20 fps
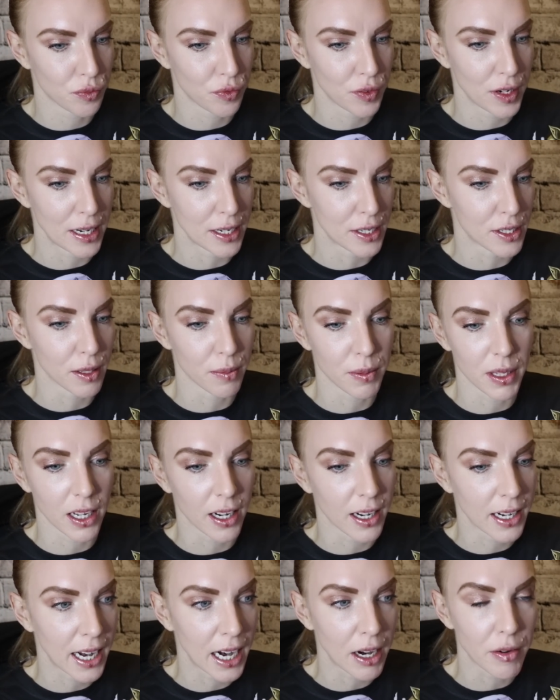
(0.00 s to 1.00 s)
really something
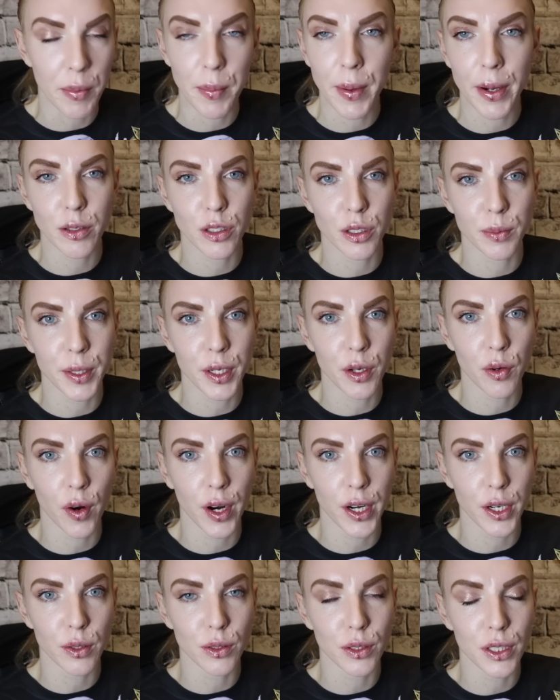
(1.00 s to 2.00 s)
I care about, to be
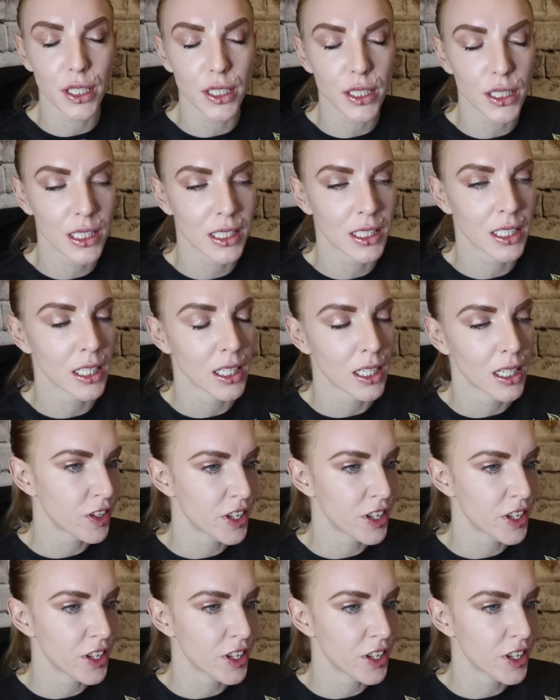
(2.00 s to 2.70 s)
quite honest.